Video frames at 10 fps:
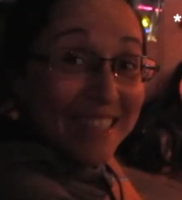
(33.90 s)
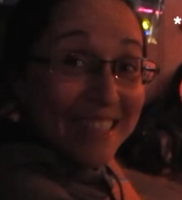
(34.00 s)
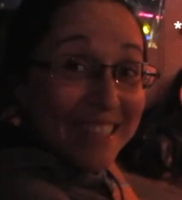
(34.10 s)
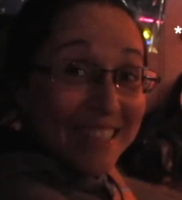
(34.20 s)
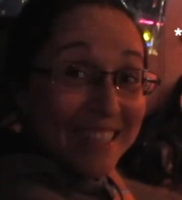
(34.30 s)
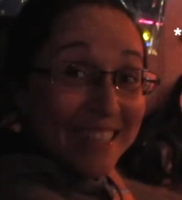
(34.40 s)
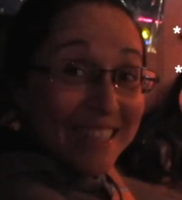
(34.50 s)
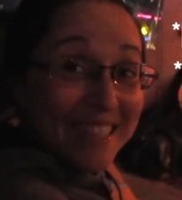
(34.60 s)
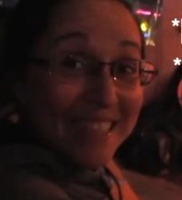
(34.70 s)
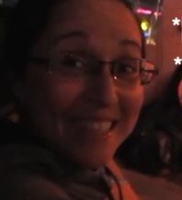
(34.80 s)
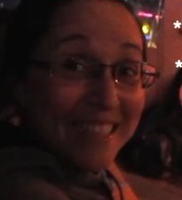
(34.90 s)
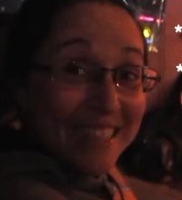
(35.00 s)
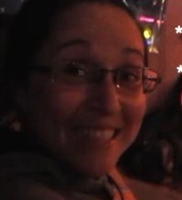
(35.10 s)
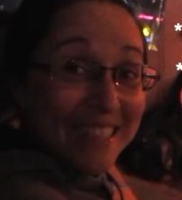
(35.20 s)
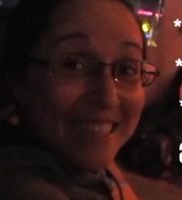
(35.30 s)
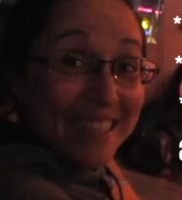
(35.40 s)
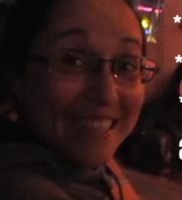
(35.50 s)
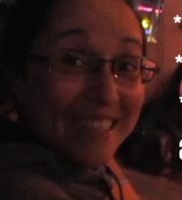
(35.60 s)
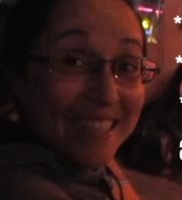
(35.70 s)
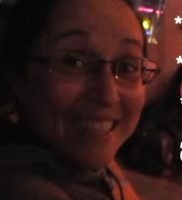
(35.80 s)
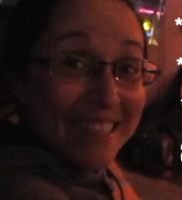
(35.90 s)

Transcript: [no speech]